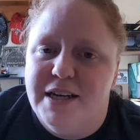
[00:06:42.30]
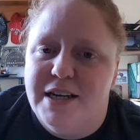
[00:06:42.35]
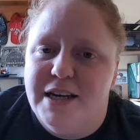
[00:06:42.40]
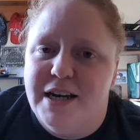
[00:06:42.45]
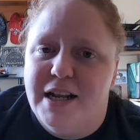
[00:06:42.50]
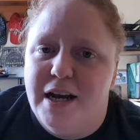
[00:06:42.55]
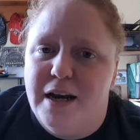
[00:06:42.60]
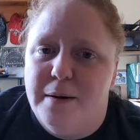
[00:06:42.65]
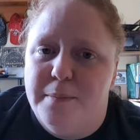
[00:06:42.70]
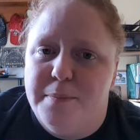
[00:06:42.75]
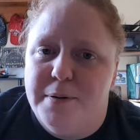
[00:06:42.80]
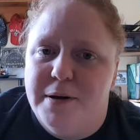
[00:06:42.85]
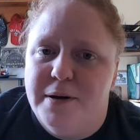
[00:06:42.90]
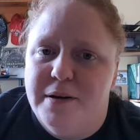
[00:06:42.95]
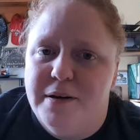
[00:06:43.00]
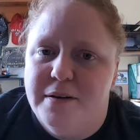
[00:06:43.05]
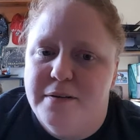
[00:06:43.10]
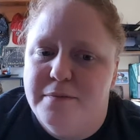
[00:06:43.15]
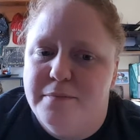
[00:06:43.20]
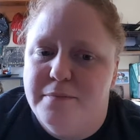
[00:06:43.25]
ended up
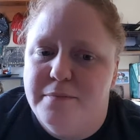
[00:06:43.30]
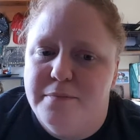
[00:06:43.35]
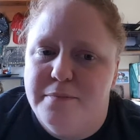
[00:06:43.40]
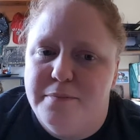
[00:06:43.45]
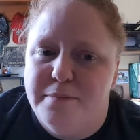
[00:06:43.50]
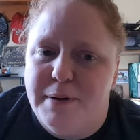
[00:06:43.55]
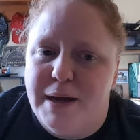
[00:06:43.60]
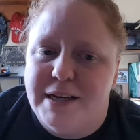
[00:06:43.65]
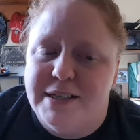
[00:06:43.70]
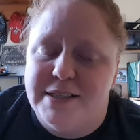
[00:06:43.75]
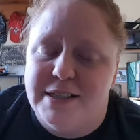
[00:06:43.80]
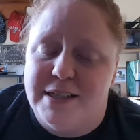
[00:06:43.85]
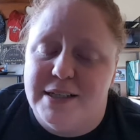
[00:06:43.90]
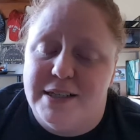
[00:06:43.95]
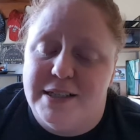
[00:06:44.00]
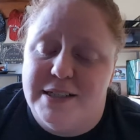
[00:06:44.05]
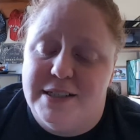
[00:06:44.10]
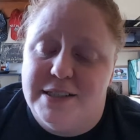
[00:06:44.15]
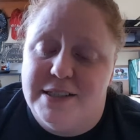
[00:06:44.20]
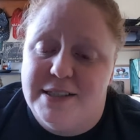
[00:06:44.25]

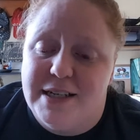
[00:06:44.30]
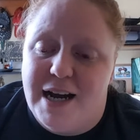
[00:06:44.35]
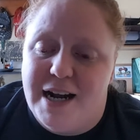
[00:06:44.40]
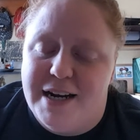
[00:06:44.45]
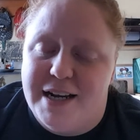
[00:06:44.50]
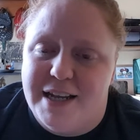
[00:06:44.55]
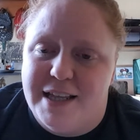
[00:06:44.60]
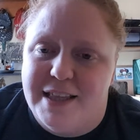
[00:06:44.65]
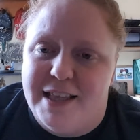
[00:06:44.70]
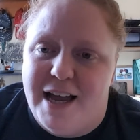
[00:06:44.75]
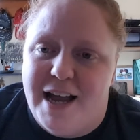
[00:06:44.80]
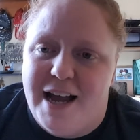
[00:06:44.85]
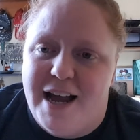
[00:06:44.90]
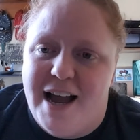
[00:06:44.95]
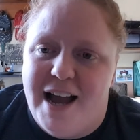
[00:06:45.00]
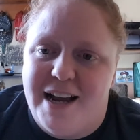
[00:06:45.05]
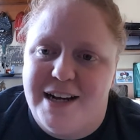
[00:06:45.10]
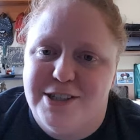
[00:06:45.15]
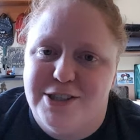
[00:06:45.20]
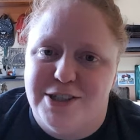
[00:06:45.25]
basically deciding that
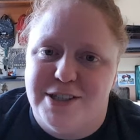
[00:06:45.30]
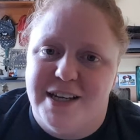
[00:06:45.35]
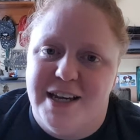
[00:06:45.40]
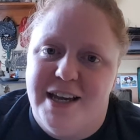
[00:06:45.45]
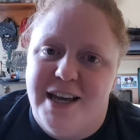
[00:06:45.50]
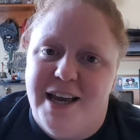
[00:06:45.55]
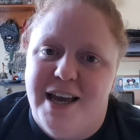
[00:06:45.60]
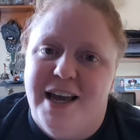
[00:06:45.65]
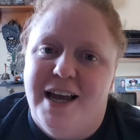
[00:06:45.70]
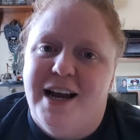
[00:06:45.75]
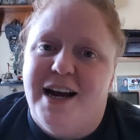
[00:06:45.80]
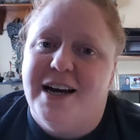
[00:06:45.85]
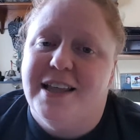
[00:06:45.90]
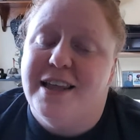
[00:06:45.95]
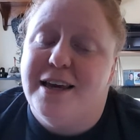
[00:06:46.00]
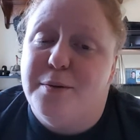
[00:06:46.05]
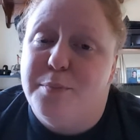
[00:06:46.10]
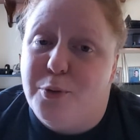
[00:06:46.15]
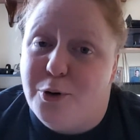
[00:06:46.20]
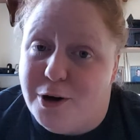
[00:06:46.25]
actually
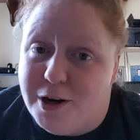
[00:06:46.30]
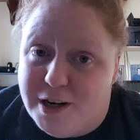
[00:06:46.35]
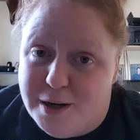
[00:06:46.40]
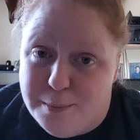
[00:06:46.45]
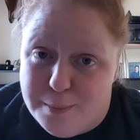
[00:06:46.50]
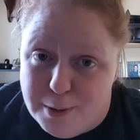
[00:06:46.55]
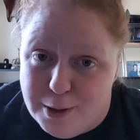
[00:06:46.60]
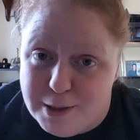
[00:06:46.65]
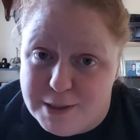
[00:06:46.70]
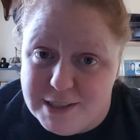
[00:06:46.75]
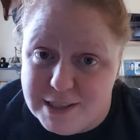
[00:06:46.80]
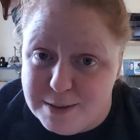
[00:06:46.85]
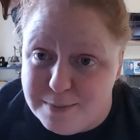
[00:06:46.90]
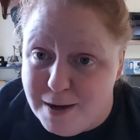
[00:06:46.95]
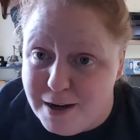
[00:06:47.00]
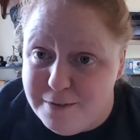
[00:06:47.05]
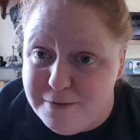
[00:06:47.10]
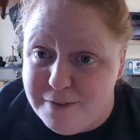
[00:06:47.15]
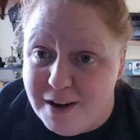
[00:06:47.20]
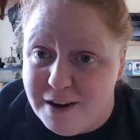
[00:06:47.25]
I think Borgin & Burkes is
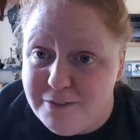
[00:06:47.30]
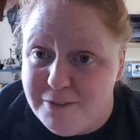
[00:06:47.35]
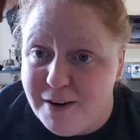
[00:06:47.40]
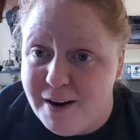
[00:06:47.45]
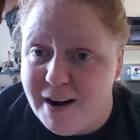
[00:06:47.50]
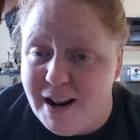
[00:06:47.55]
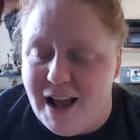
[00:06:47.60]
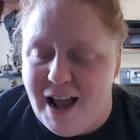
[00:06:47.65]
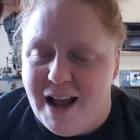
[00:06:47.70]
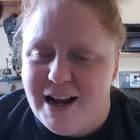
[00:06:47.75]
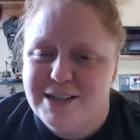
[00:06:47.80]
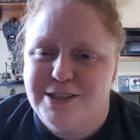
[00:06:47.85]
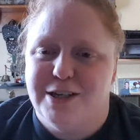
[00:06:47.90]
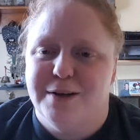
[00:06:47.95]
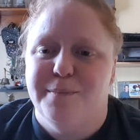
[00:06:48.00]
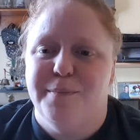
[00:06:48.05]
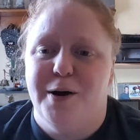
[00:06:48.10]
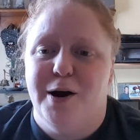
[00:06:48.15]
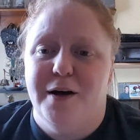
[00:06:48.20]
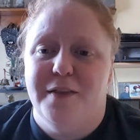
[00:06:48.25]
my favorite. I
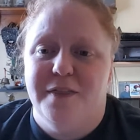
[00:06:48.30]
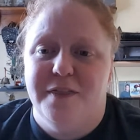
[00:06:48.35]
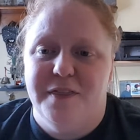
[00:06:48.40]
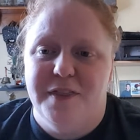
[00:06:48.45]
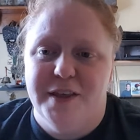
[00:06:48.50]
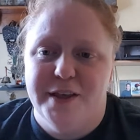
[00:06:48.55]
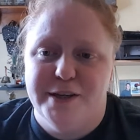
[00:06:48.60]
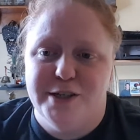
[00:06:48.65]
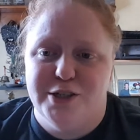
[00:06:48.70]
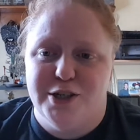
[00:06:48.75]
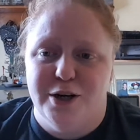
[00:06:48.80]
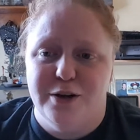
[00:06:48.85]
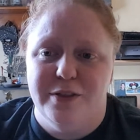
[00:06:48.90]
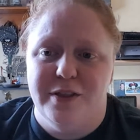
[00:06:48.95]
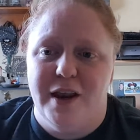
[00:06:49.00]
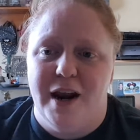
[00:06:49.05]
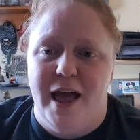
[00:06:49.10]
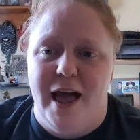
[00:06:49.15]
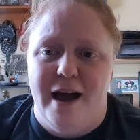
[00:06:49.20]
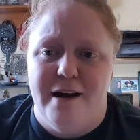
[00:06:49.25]
actually bought this
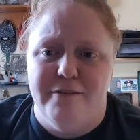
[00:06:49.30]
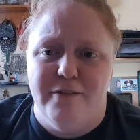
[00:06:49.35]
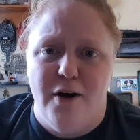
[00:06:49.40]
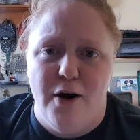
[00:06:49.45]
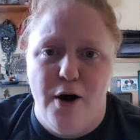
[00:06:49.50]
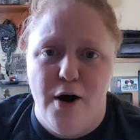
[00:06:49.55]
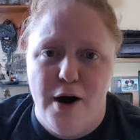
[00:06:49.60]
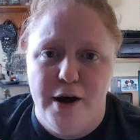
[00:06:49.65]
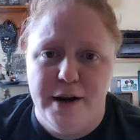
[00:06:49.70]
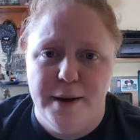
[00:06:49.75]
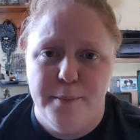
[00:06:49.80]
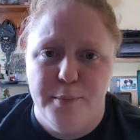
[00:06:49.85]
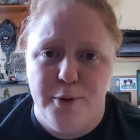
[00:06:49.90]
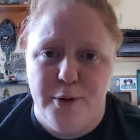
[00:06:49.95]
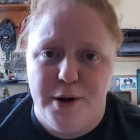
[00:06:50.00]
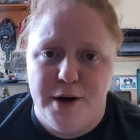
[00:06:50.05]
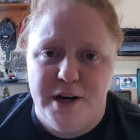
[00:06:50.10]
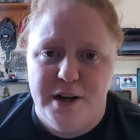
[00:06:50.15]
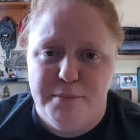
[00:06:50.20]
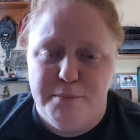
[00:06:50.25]
shirt that I have on at
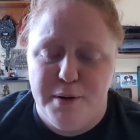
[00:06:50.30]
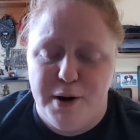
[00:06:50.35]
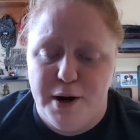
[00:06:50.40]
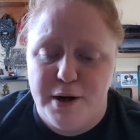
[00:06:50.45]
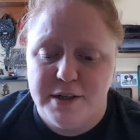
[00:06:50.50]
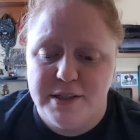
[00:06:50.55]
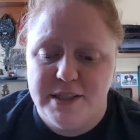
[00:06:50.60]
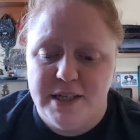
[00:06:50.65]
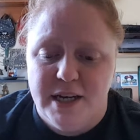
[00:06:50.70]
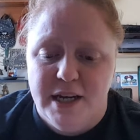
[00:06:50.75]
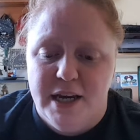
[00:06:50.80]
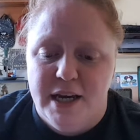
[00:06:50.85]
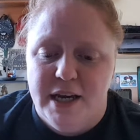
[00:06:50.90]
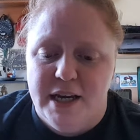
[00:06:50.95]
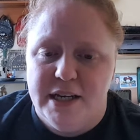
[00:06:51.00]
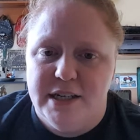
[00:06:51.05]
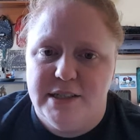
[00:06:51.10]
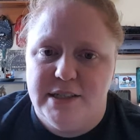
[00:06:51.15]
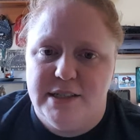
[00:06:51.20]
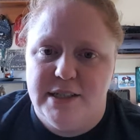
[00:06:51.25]
Borgin & Burkes.
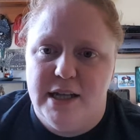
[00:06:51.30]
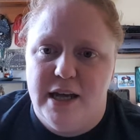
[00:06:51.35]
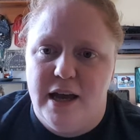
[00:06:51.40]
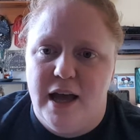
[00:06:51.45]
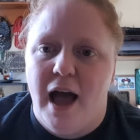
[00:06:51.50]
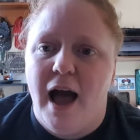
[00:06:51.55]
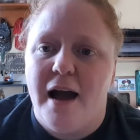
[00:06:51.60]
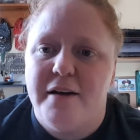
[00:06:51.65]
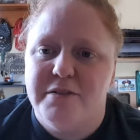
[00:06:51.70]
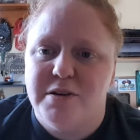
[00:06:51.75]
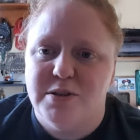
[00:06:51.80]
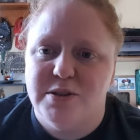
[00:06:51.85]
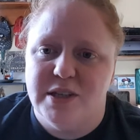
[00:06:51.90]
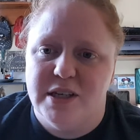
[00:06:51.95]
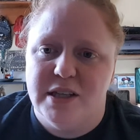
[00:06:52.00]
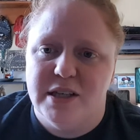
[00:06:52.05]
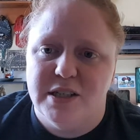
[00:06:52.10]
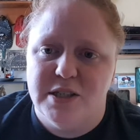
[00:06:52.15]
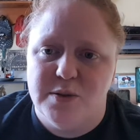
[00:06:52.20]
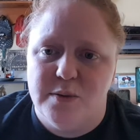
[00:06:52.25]
It's the Have You
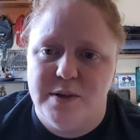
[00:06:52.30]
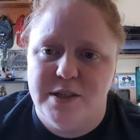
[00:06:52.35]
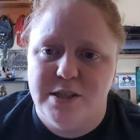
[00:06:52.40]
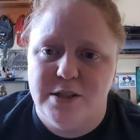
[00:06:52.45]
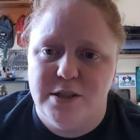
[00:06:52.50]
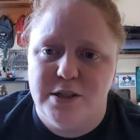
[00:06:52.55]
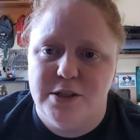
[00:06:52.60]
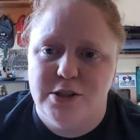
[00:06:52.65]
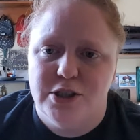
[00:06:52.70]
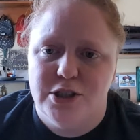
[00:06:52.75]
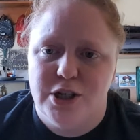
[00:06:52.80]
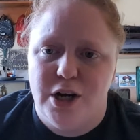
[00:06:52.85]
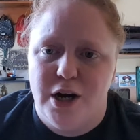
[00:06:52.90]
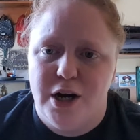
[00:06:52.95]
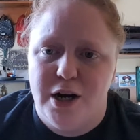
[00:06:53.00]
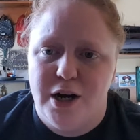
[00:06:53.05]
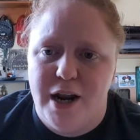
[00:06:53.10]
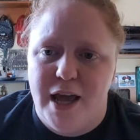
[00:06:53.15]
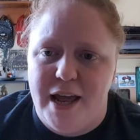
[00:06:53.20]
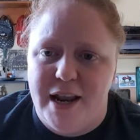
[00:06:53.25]
Seen This Wizard
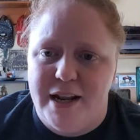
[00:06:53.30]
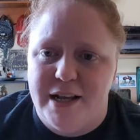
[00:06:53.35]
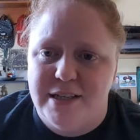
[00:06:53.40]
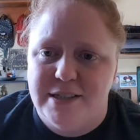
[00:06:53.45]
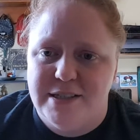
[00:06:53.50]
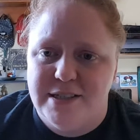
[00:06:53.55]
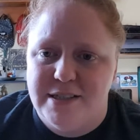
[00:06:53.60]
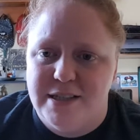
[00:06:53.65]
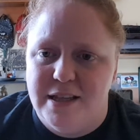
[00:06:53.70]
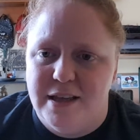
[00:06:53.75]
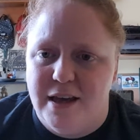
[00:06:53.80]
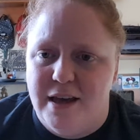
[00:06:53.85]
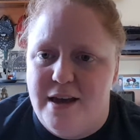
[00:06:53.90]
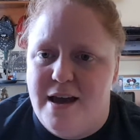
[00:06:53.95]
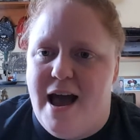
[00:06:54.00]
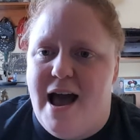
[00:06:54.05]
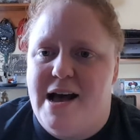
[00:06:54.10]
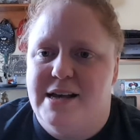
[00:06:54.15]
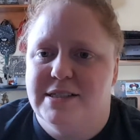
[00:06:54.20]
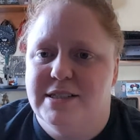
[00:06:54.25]
shirt, and it's
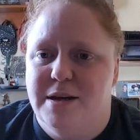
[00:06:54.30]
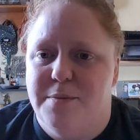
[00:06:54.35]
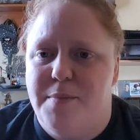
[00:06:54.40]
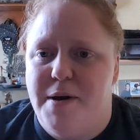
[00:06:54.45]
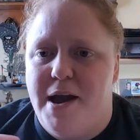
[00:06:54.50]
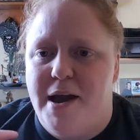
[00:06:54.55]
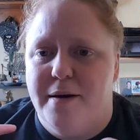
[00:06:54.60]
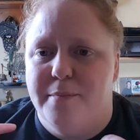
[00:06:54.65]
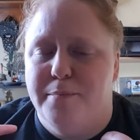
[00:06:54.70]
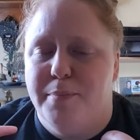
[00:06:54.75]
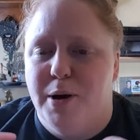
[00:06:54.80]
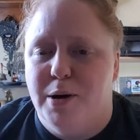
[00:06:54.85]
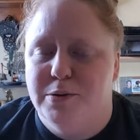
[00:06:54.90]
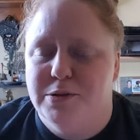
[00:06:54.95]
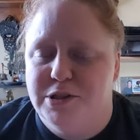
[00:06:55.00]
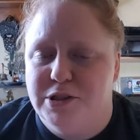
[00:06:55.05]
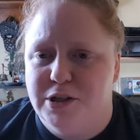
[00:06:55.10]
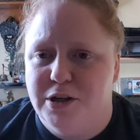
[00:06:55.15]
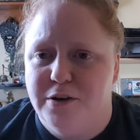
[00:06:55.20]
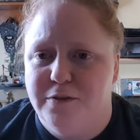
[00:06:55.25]
the Azkaban
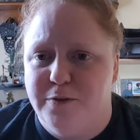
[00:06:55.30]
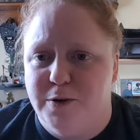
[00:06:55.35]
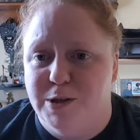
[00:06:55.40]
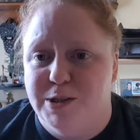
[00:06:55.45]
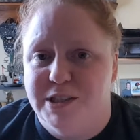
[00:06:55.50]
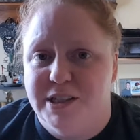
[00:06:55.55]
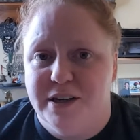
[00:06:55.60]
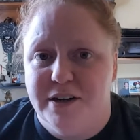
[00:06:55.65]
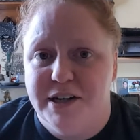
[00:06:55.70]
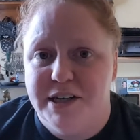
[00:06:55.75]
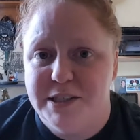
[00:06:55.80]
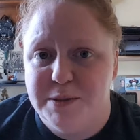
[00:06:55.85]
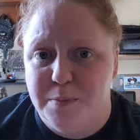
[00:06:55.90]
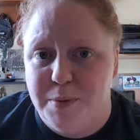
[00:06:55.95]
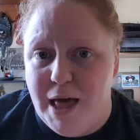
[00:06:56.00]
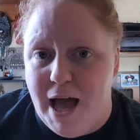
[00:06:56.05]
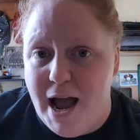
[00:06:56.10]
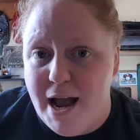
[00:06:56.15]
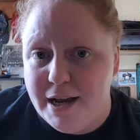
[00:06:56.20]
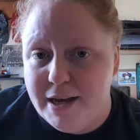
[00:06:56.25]
poster for Sirius
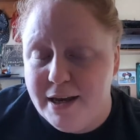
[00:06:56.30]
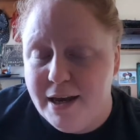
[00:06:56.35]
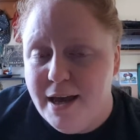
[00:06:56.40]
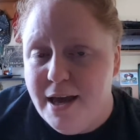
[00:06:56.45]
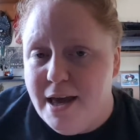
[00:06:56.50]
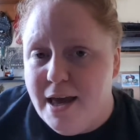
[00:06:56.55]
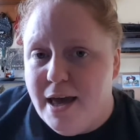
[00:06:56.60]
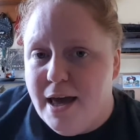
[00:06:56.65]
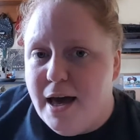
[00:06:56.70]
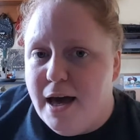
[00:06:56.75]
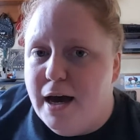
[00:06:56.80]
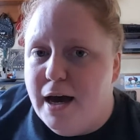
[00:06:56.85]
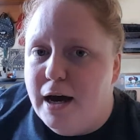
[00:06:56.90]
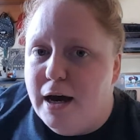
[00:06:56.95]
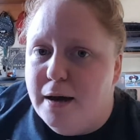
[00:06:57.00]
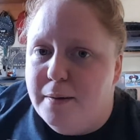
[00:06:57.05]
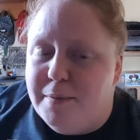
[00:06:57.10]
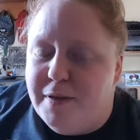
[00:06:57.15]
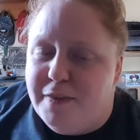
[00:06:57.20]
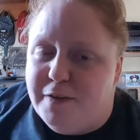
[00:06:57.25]
Black.
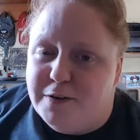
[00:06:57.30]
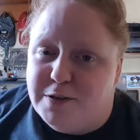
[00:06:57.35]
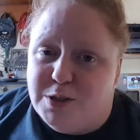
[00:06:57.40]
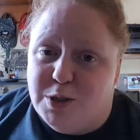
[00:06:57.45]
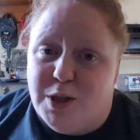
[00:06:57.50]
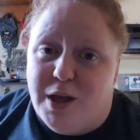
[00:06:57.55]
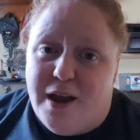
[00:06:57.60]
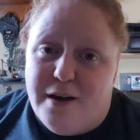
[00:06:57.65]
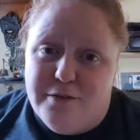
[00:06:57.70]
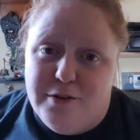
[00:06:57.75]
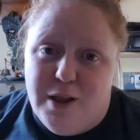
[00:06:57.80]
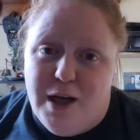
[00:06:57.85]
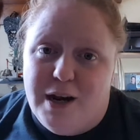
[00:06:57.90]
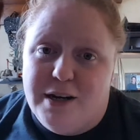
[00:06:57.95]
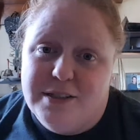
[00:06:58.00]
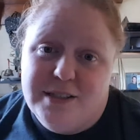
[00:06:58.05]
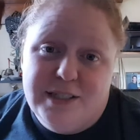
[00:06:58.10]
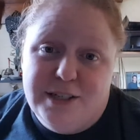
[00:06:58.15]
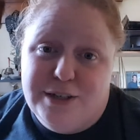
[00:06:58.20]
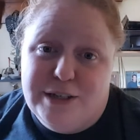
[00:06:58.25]
So they have a
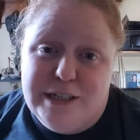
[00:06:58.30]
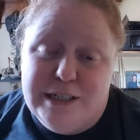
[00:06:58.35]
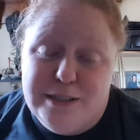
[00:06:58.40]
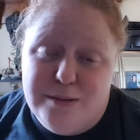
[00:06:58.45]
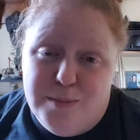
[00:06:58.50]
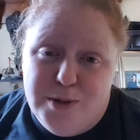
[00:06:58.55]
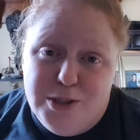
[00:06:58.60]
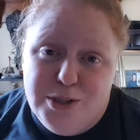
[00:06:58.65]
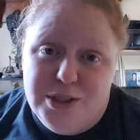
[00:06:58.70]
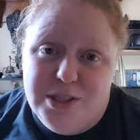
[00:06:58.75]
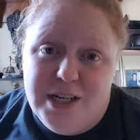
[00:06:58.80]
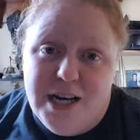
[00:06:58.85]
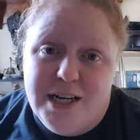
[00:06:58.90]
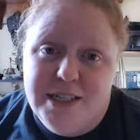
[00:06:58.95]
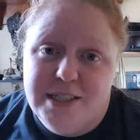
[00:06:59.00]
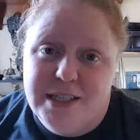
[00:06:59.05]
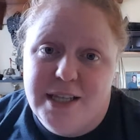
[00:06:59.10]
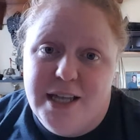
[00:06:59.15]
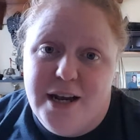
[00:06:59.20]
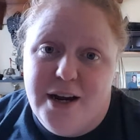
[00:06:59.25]
lot of Sirius
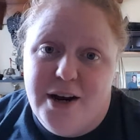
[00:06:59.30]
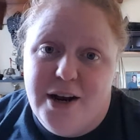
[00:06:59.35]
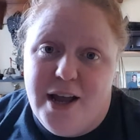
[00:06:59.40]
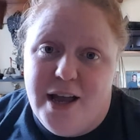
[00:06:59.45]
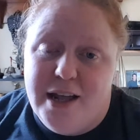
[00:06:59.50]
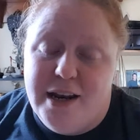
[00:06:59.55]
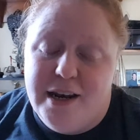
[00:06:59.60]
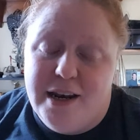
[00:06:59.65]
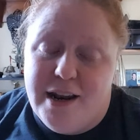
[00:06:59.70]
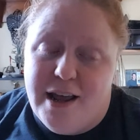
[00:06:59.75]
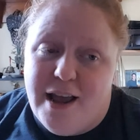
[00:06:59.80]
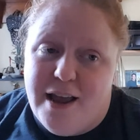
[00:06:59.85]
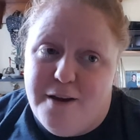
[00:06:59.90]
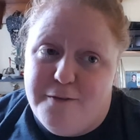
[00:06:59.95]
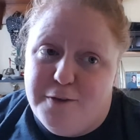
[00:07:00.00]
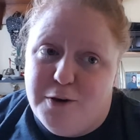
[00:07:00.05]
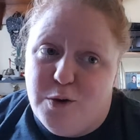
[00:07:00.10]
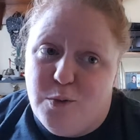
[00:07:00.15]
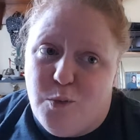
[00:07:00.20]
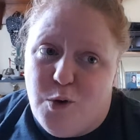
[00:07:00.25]
merchandise in there, and
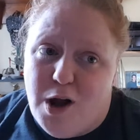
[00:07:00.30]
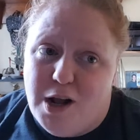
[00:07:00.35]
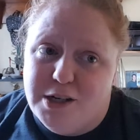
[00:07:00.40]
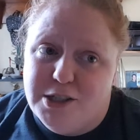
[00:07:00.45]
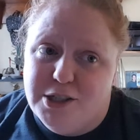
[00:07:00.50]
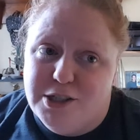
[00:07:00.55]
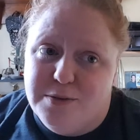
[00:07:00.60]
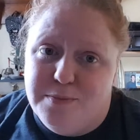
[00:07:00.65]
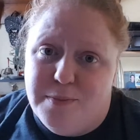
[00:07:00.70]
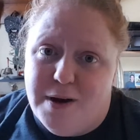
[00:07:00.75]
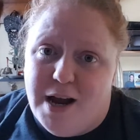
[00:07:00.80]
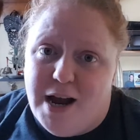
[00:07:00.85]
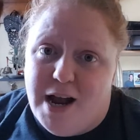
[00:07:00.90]
if you watched